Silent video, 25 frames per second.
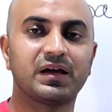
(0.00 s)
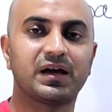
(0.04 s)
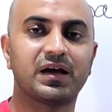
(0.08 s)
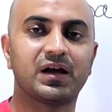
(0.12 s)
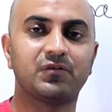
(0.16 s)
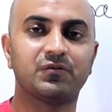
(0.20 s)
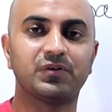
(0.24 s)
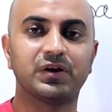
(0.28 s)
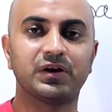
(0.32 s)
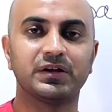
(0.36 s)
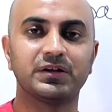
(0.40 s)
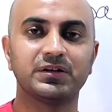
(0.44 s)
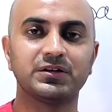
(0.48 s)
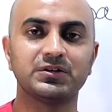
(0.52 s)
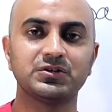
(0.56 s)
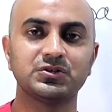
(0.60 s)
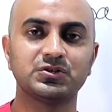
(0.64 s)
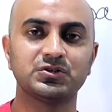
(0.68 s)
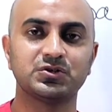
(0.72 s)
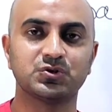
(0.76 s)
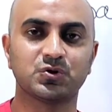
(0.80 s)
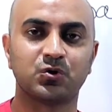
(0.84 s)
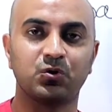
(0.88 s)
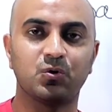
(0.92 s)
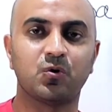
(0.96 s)
a very
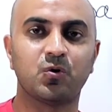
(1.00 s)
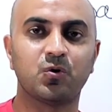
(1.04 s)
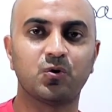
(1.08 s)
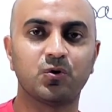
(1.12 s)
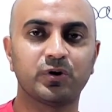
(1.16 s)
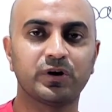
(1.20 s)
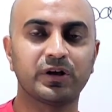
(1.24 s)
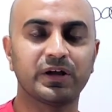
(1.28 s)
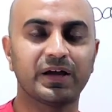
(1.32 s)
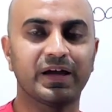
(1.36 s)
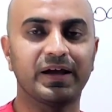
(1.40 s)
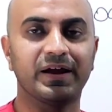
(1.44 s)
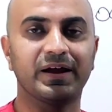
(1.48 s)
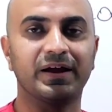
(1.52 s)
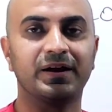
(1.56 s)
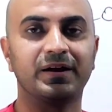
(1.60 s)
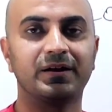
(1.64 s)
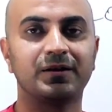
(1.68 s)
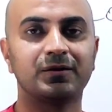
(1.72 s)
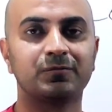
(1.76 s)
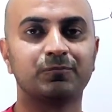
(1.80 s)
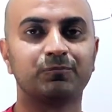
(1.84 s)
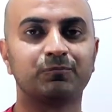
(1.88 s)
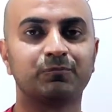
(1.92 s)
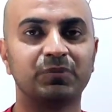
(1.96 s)
short
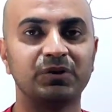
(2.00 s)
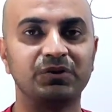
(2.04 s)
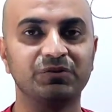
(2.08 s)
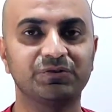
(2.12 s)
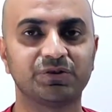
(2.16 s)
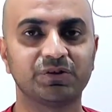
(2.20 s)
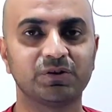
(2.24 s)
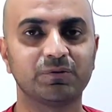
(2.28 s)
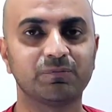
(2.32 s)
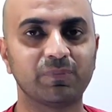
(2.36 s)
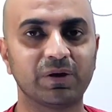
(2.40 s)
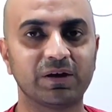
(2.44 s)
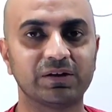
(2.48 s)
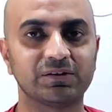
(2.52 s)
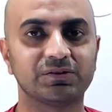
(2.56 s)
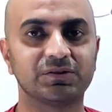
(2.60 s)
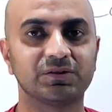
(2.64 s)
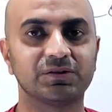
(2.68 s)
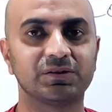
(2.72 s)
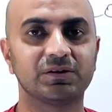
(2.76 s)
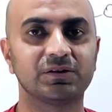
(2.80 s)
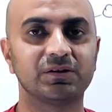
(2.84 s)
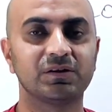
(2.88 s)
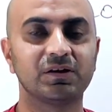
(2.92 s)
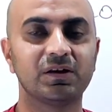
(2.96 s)
and basic
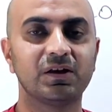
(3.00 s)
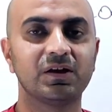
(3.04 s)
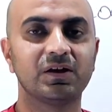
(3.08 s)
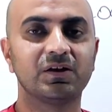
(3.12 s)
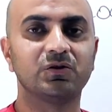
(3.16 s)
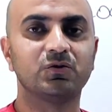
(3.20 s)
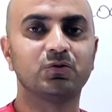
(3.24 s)
method.